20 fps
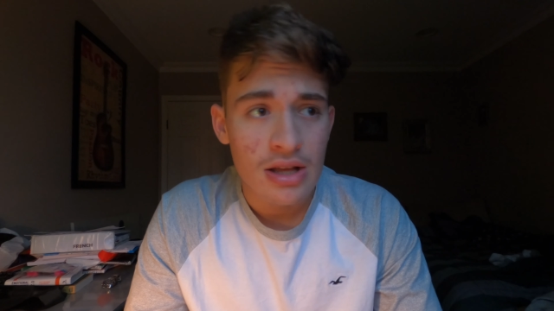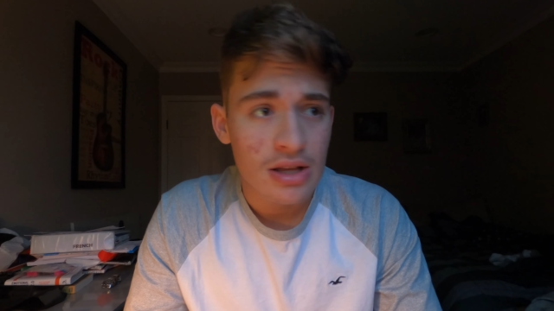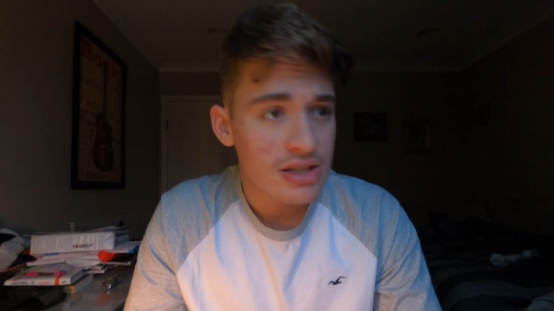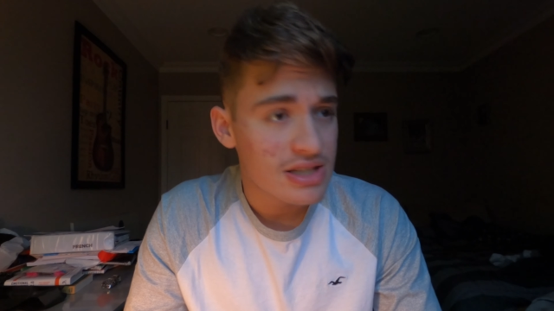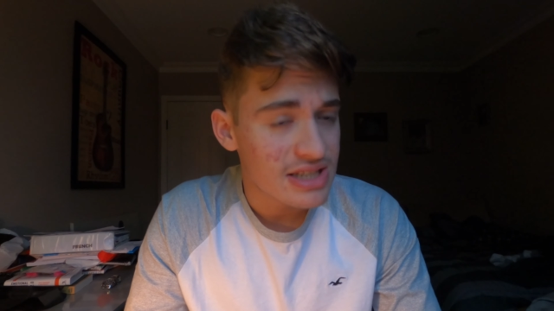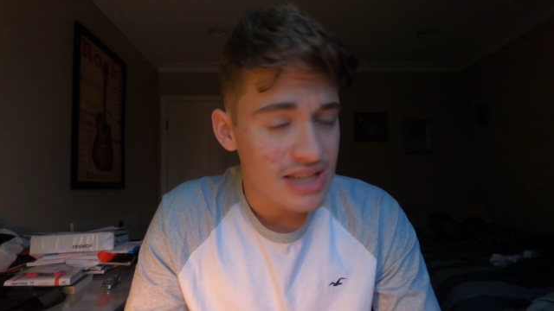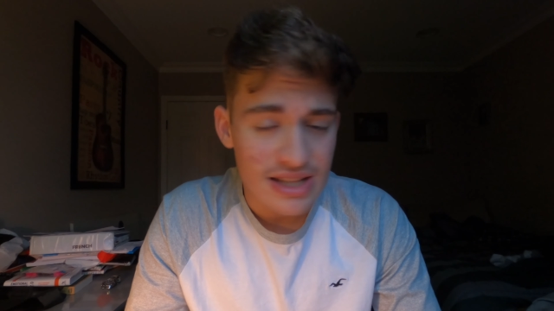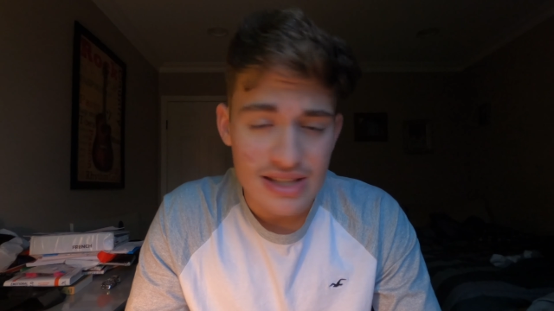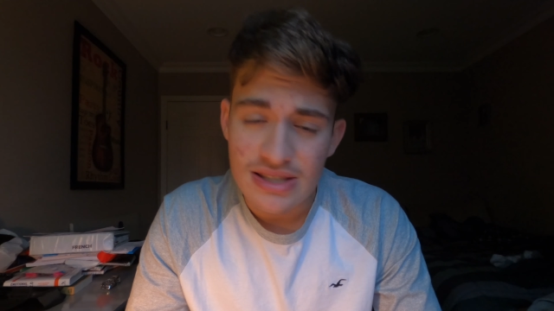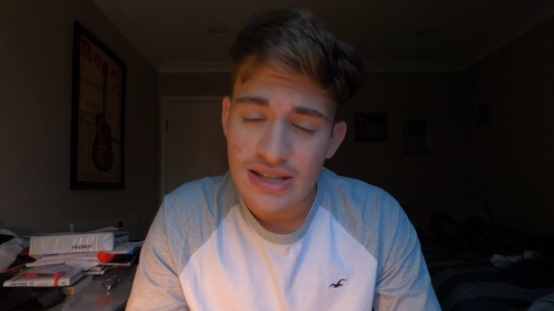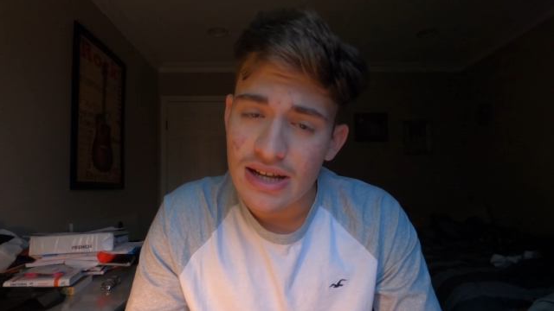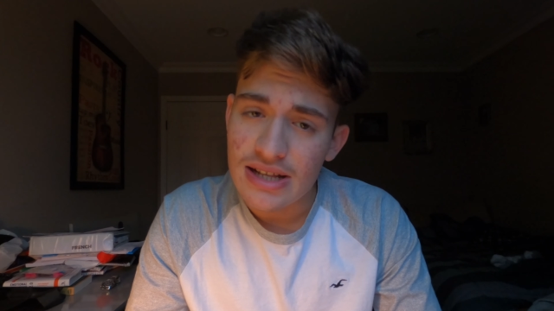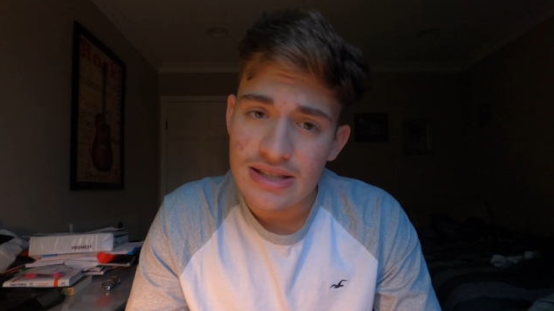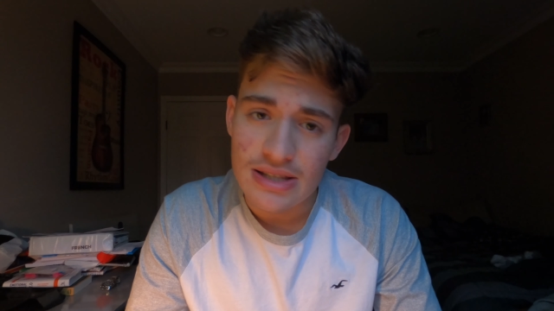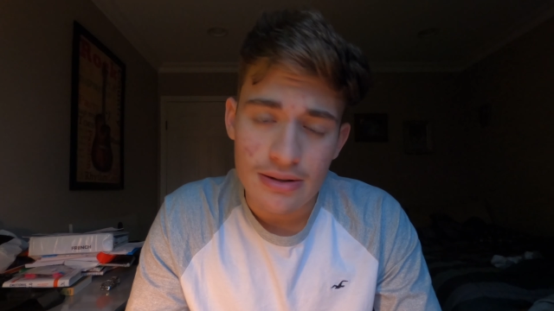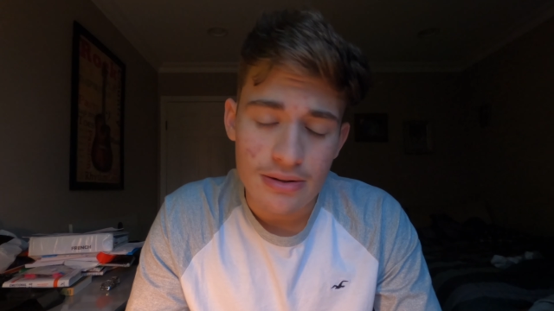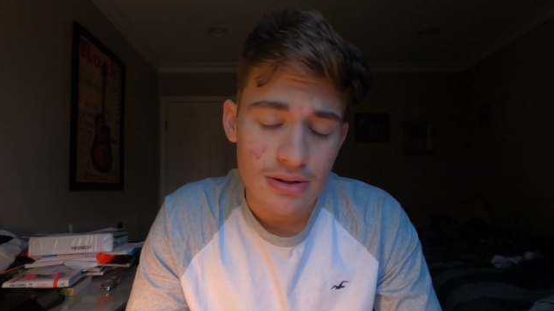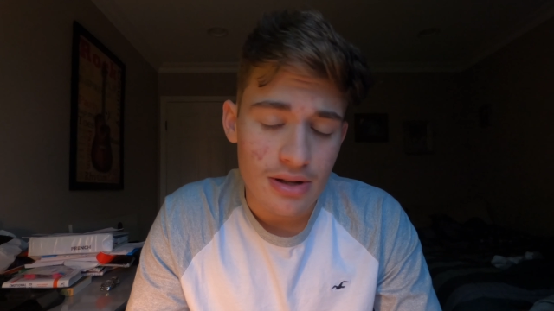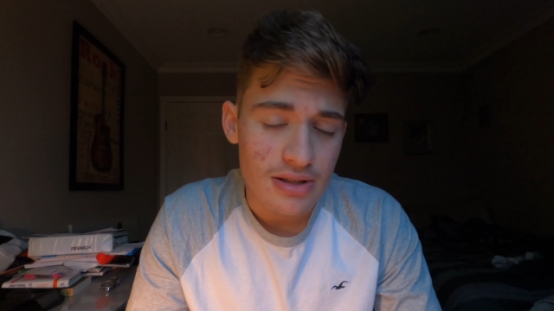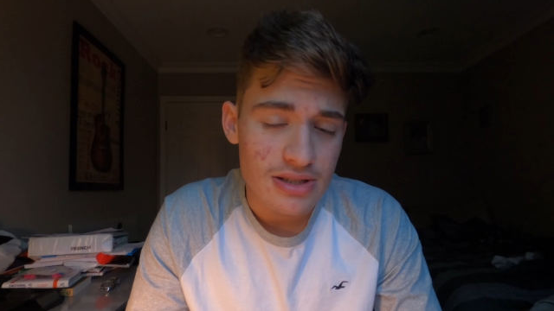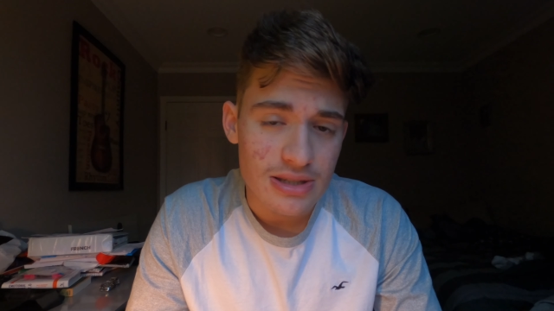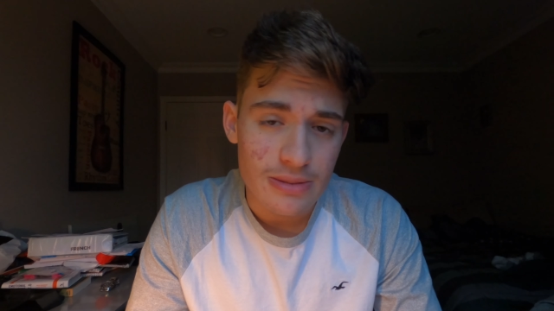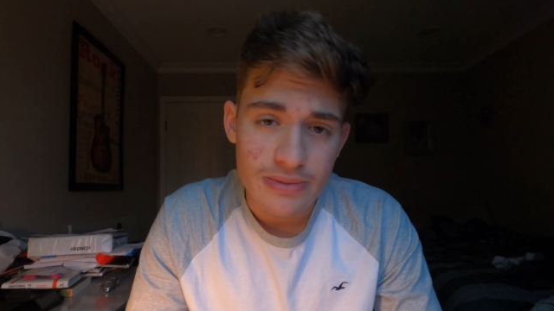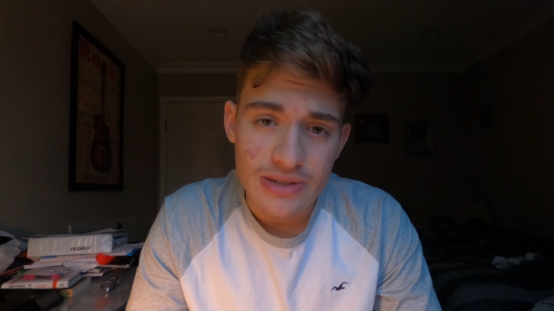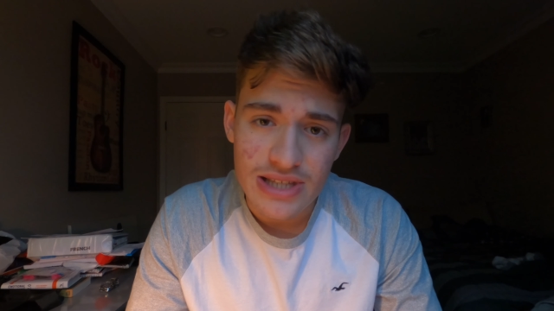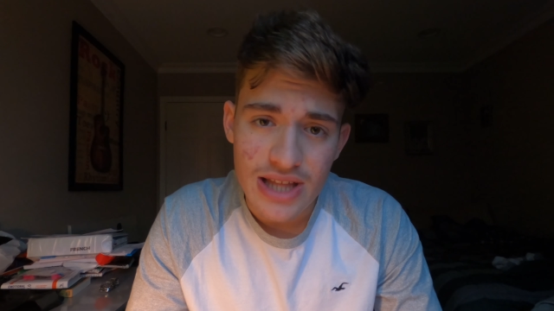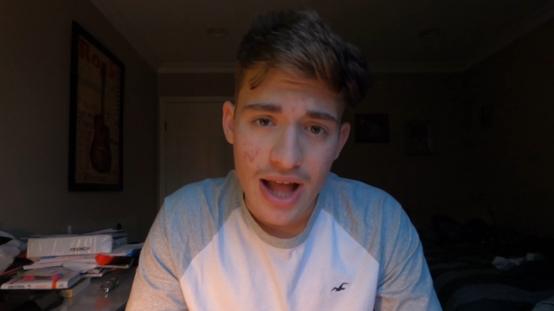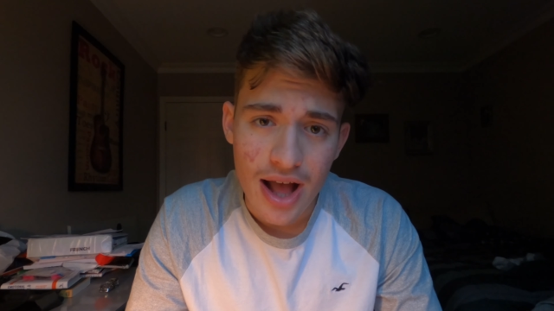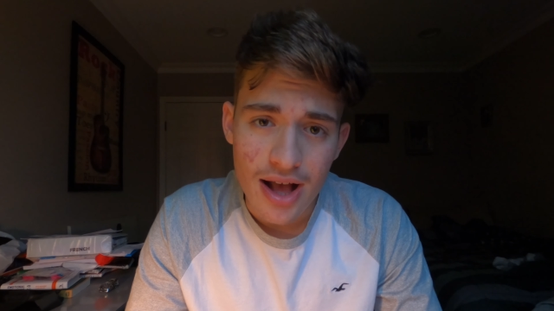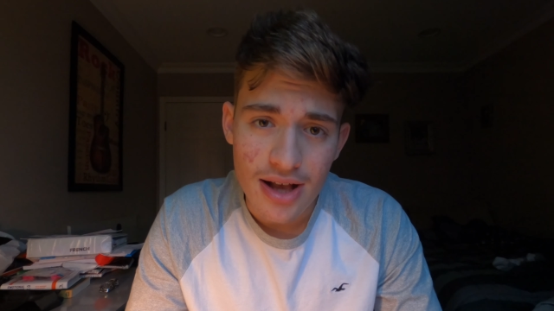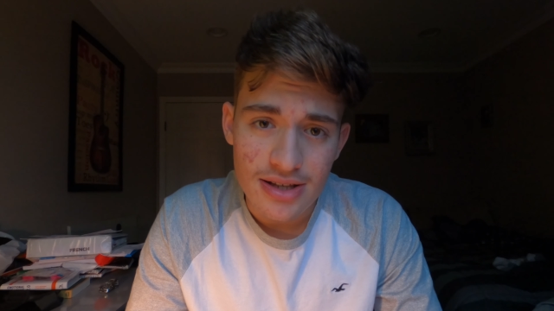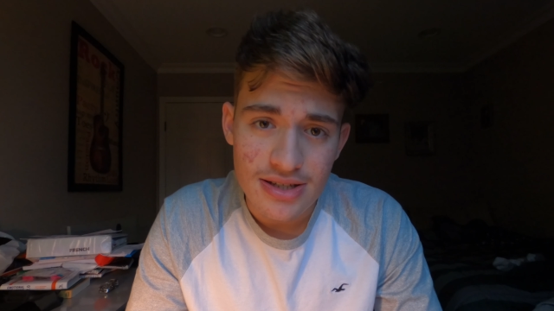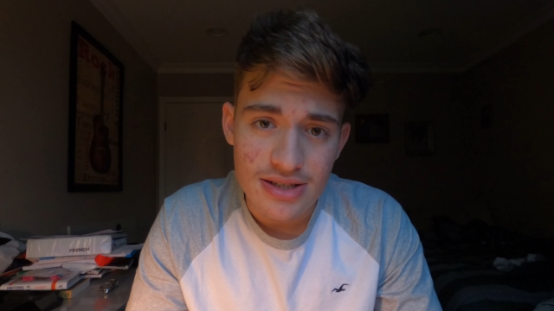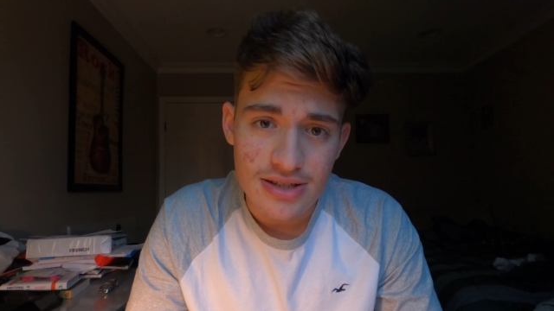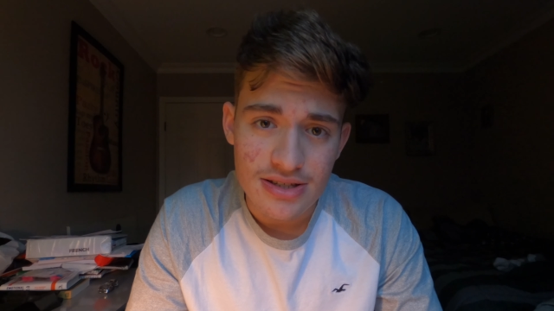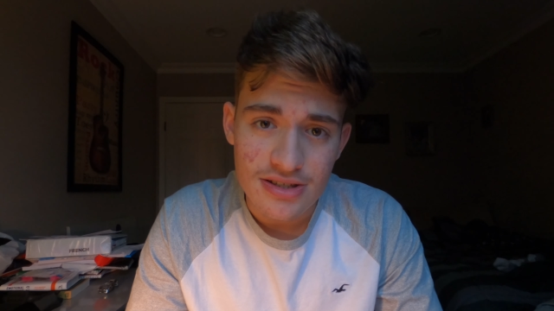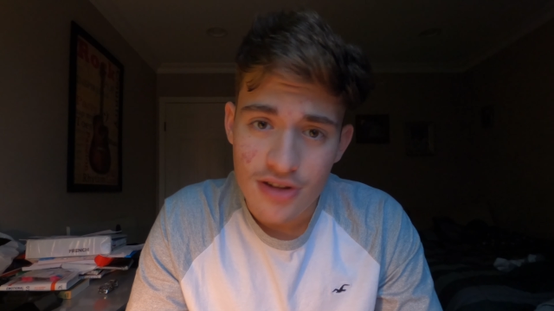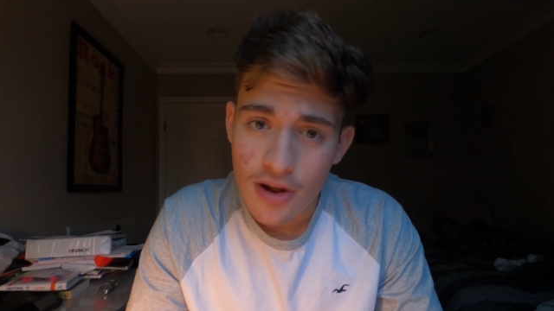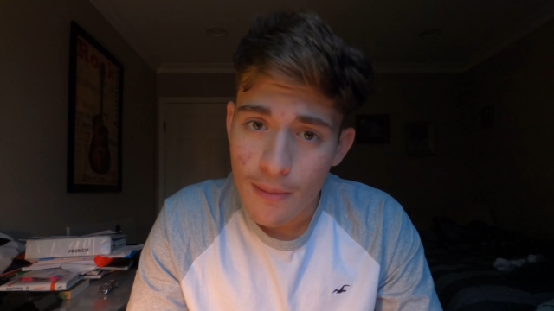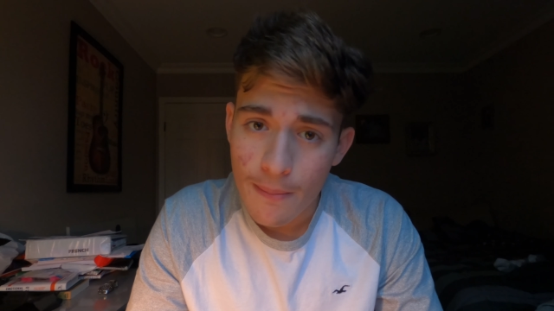set sights on, on some stocks
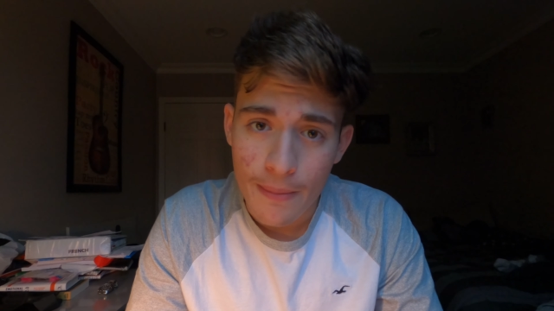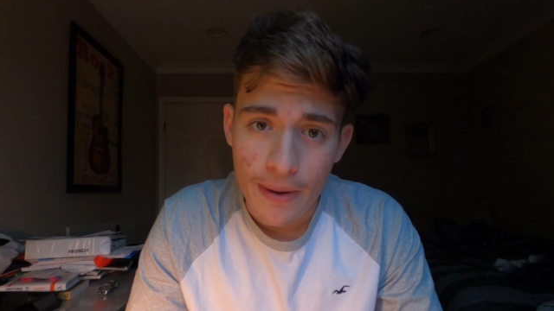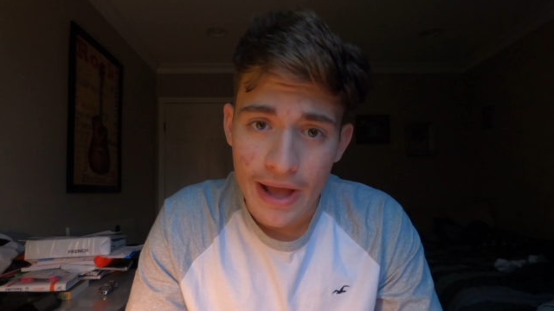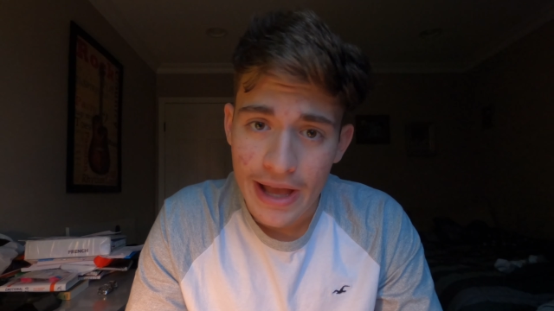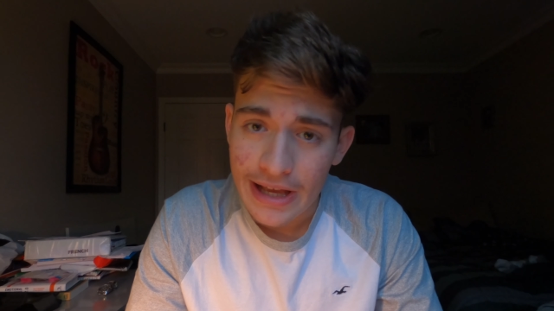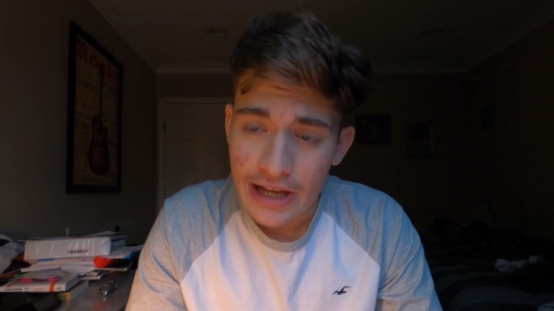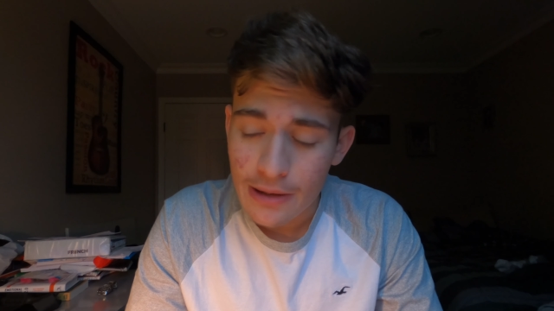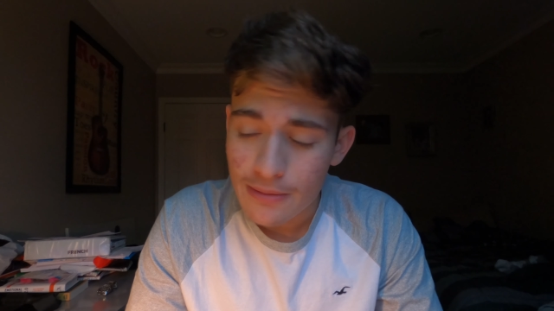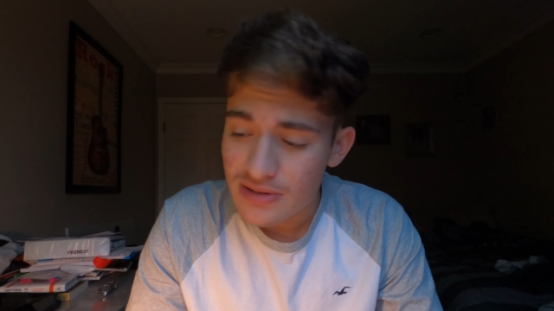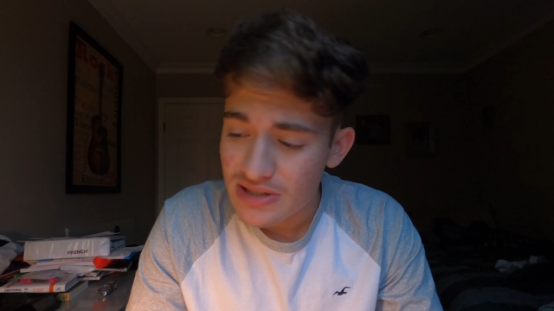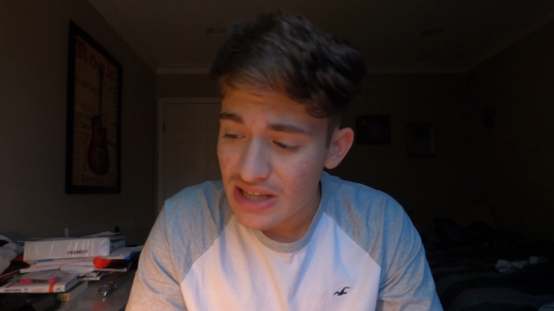and start buying up